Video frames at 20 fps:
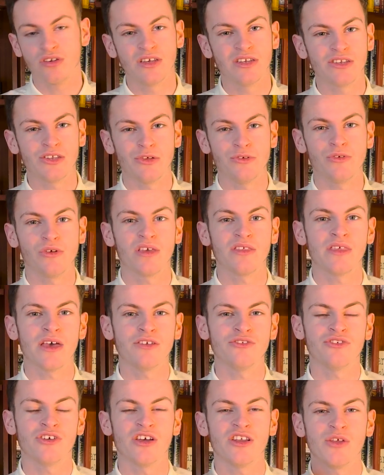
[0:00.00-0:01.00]
to continuing
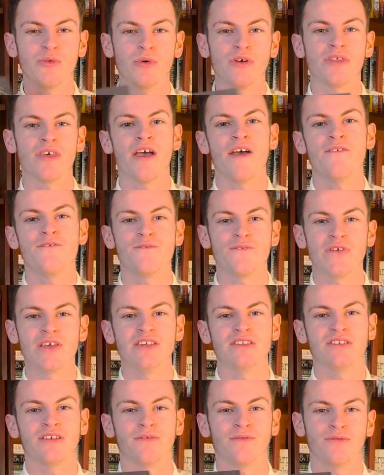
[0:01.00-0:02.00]
that journey with A
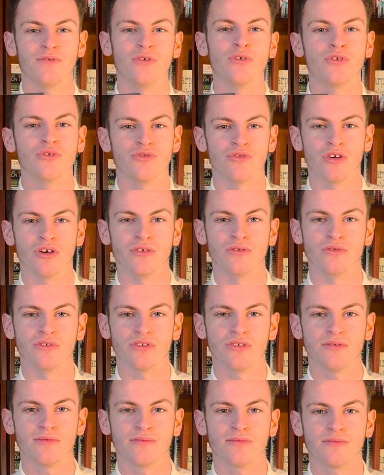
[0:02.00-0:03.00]
Feast for Crows.